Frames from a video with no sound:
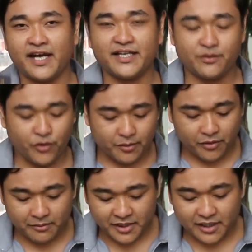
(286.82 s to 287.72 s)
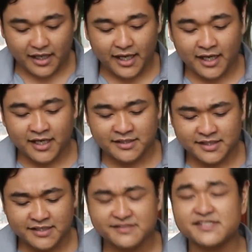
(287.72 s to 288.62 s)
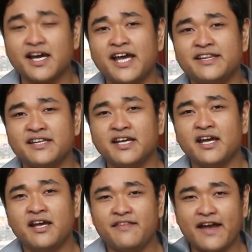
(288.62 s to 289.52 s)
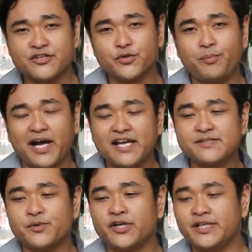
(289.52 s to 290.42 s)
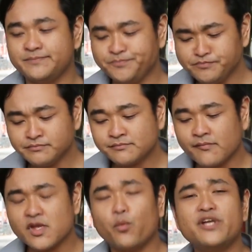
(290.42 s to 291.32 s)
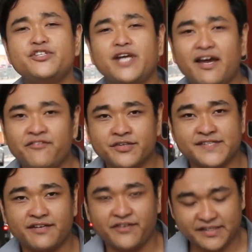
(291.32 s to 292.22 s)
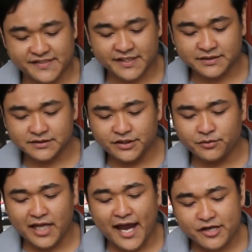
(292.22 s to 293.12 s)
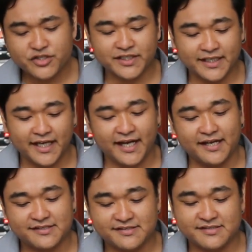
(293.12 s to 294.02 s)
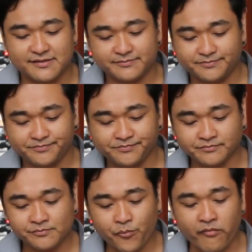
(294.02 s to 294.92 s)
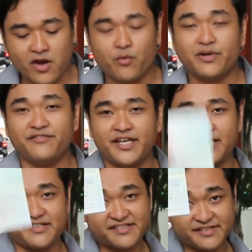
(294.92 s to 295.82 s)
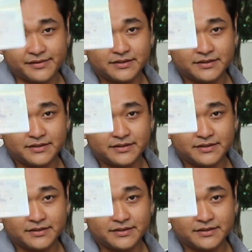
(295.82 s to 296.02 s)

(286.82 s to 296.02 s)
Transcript: alien work permit, and inside the actual passport, once you have your Z visa, you will actually get one of these,